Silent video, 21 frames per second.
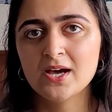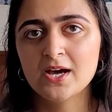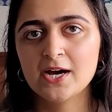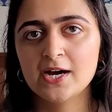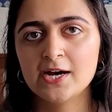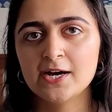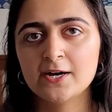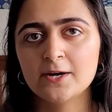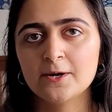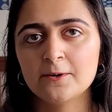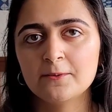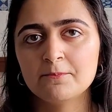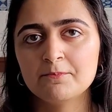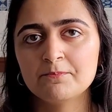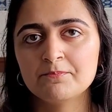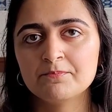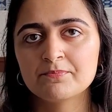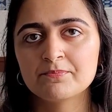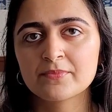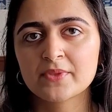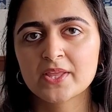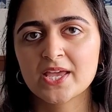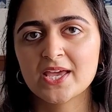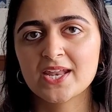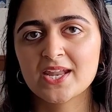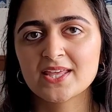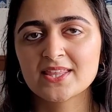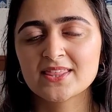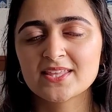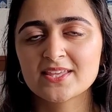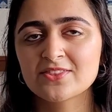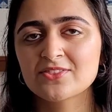And I
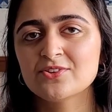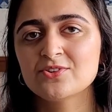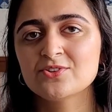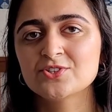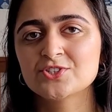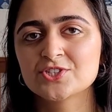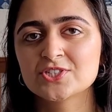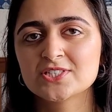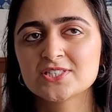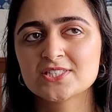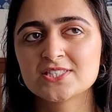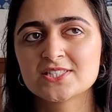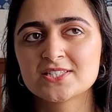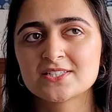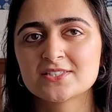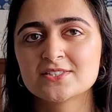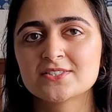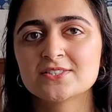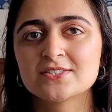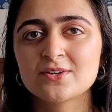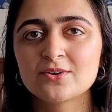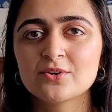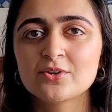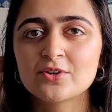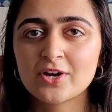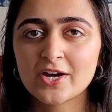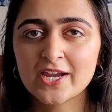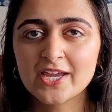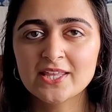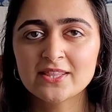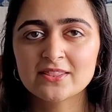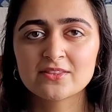think they're just so
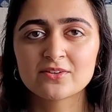great.